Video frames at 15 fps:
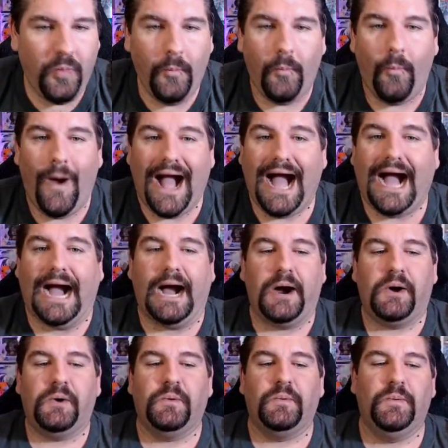
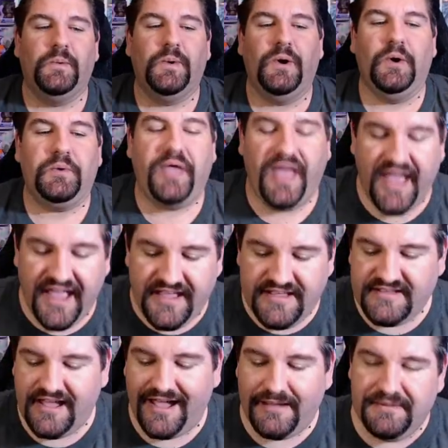Wow. Okay.
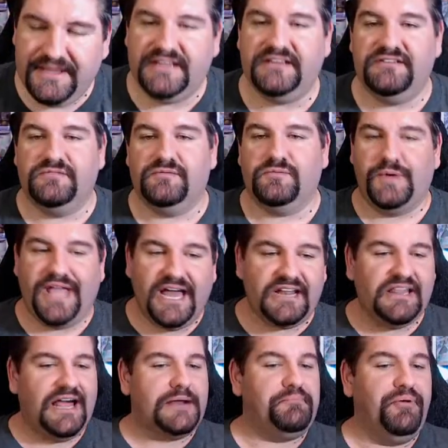I mean, we got a
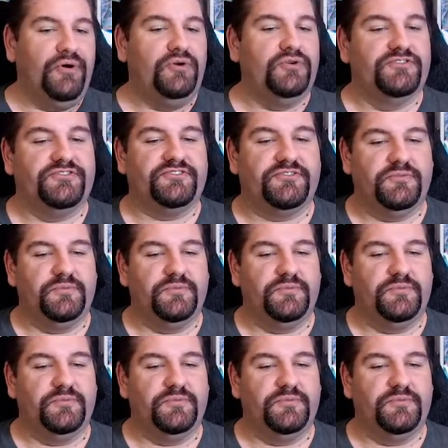lot of pulls.